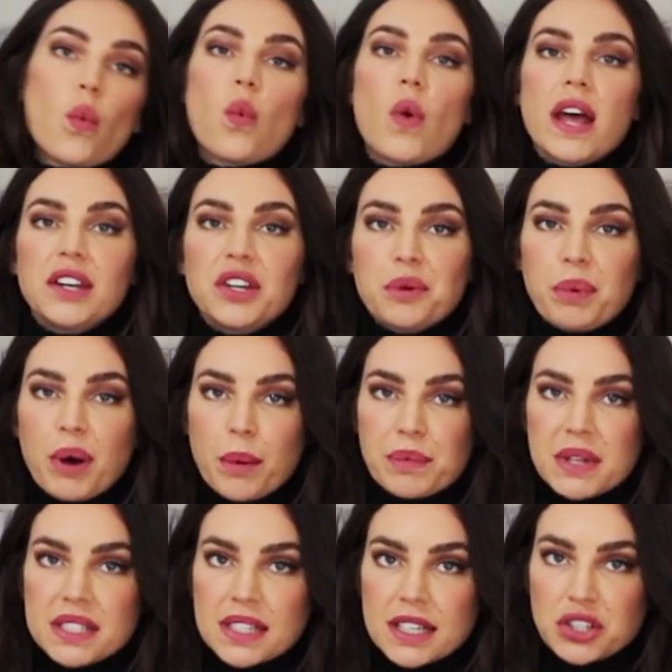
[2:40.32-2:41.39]
When you pop
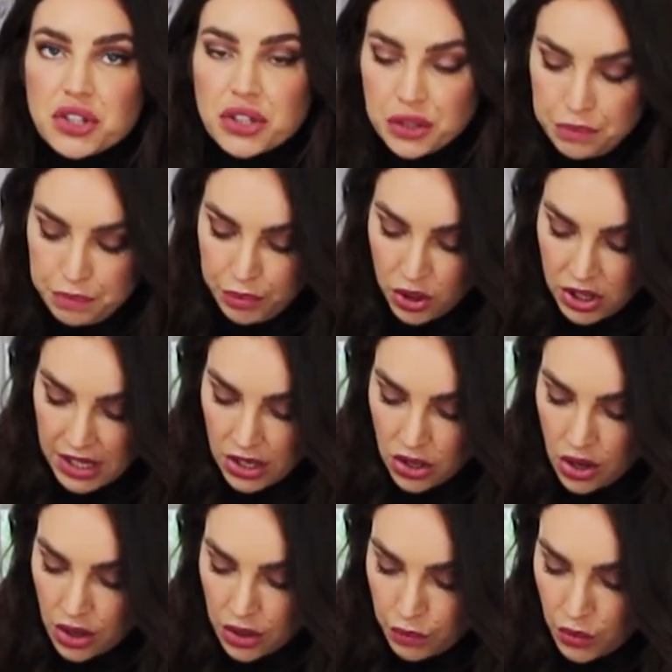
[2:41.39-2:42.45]
this into boiling
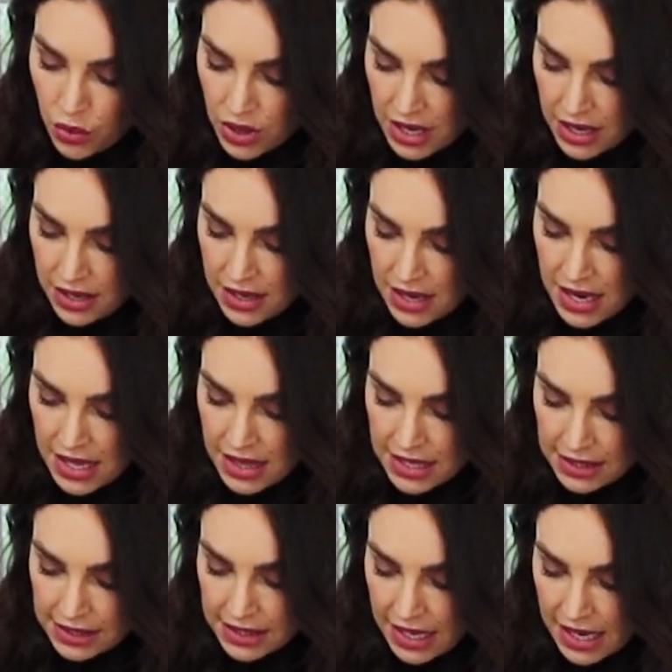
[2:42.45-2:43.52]
hot water,
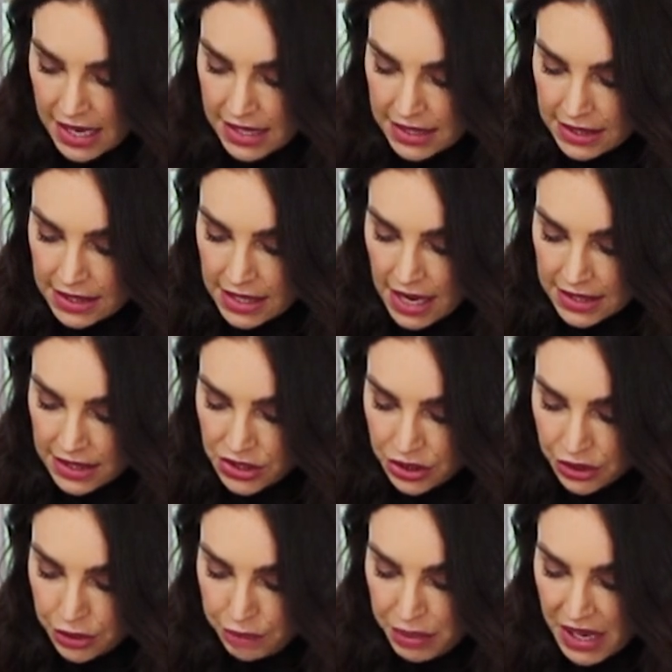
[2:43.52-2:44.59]
the skin starts
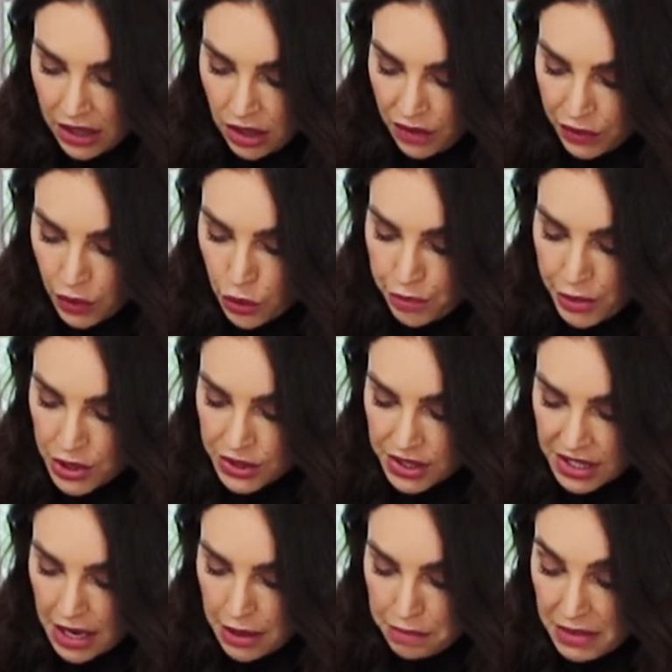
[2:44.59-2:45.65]
to peel off
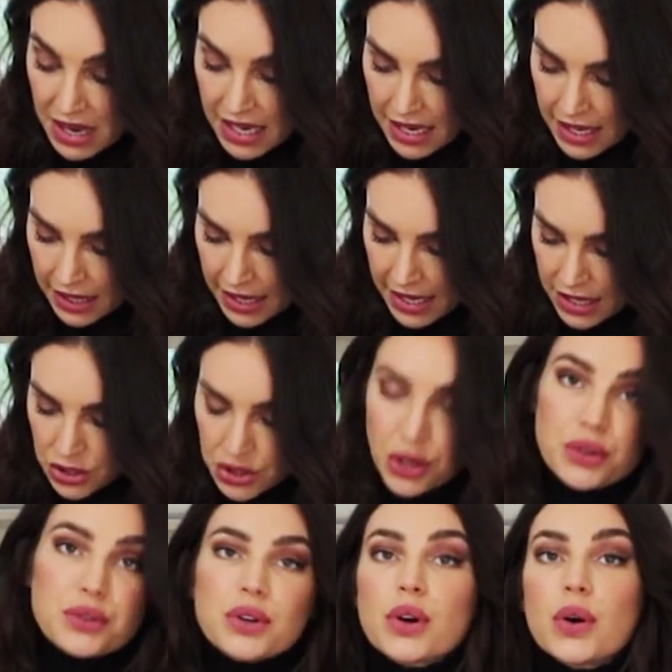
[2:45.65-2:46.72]
almost immediately. You
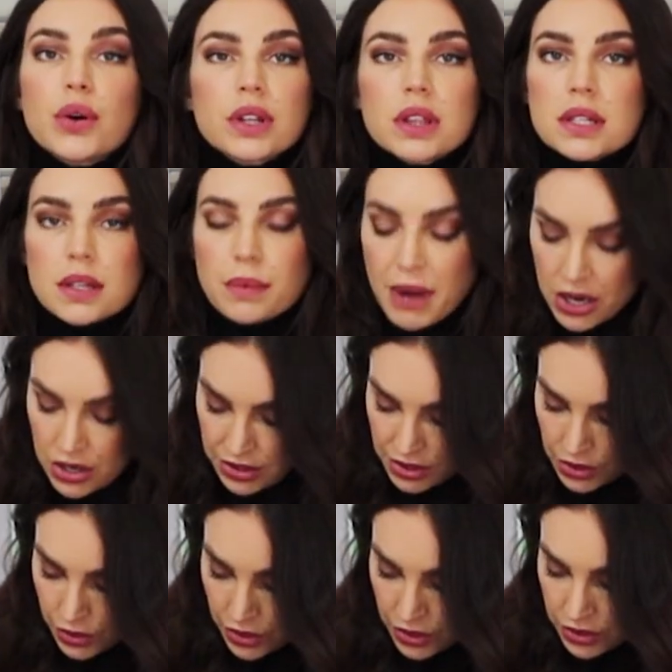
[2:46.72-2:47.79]
don't cook the tomatoes
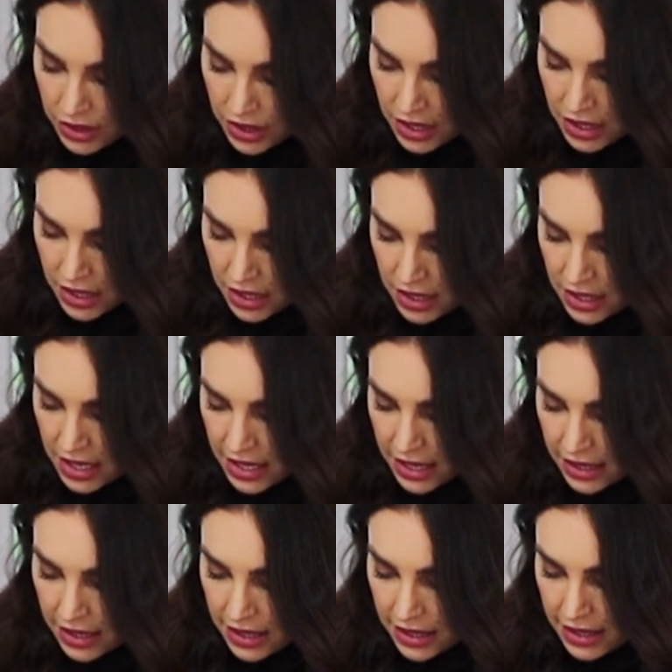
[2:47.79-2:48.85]
at all.
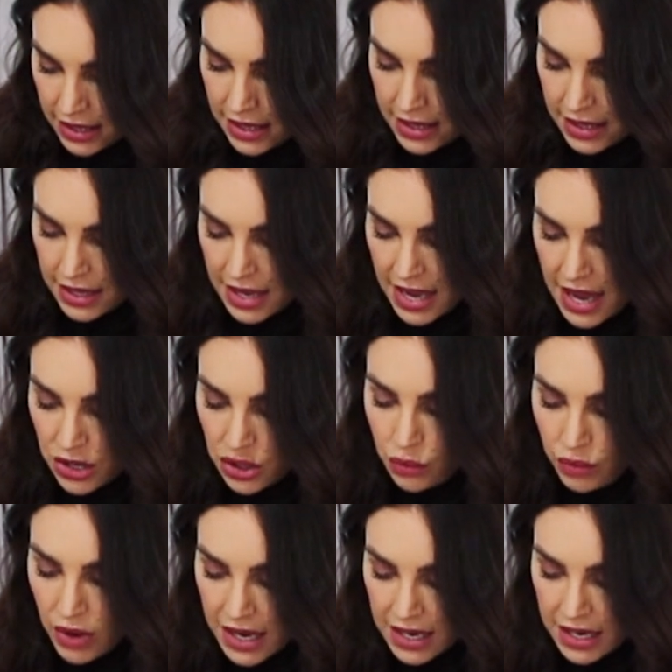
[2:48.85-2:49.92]
And you
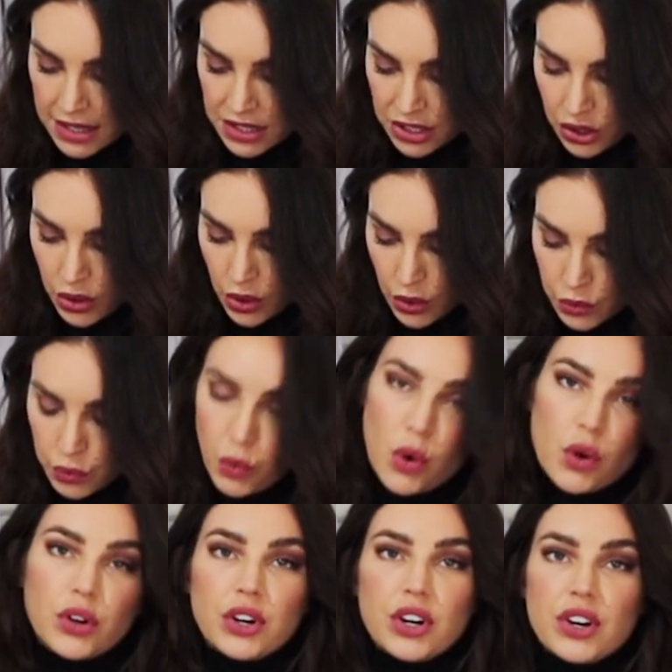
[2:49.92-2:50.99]
run it under cold
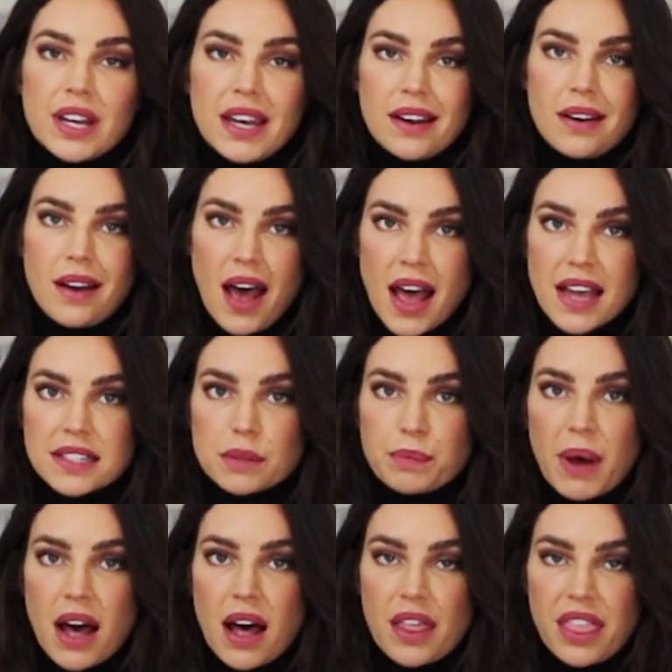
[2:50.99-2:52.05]
water or in an ice
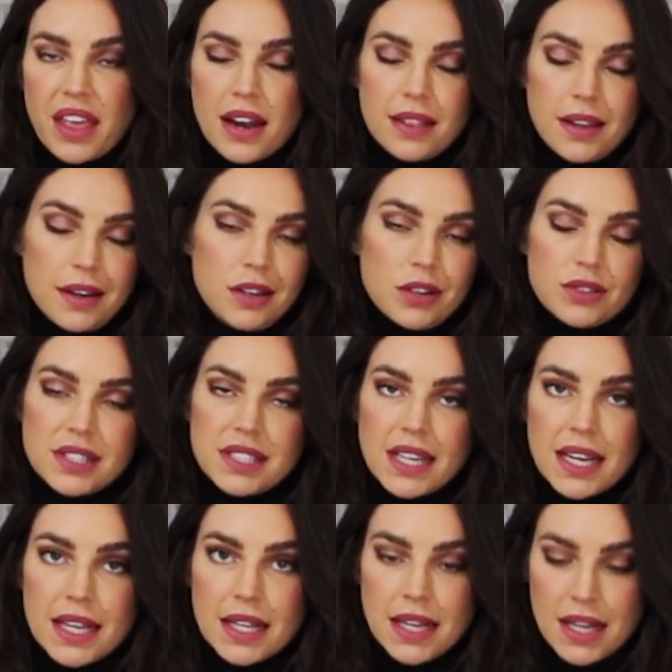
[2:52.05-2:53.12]
bath, and then you'll
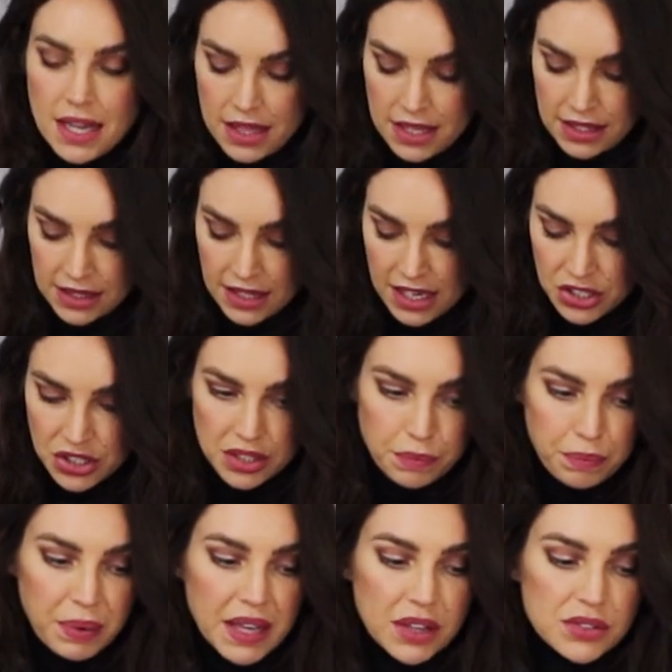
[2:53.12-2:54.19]
see the skin just
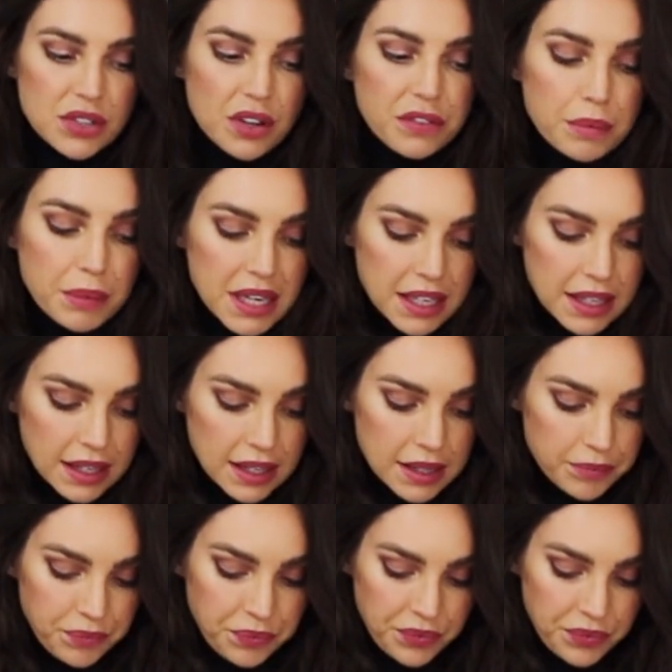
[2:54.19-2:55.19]
peels off immediately.